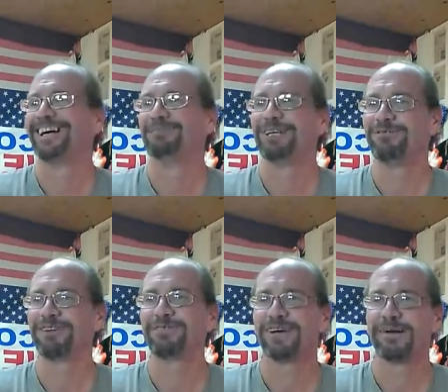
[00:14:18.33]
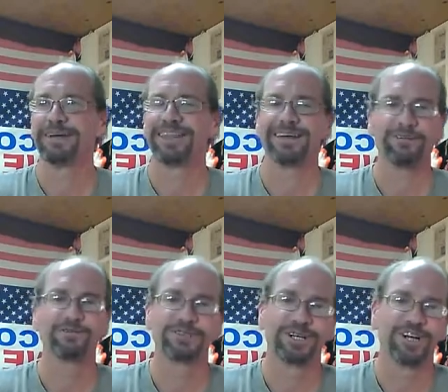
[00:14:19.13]
And Rayfield got me out of that. Of
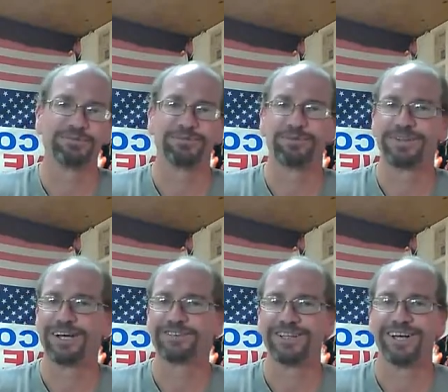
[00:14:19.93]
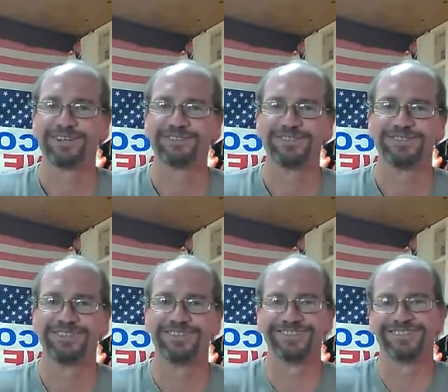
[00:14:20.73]
course, it cost me
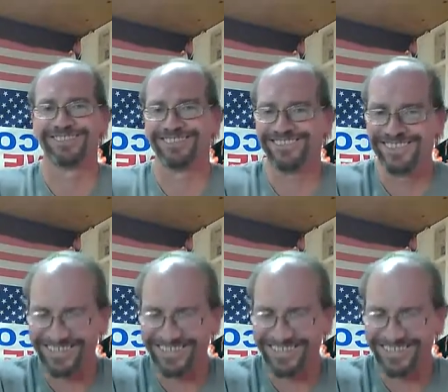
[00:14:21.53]
$4,000.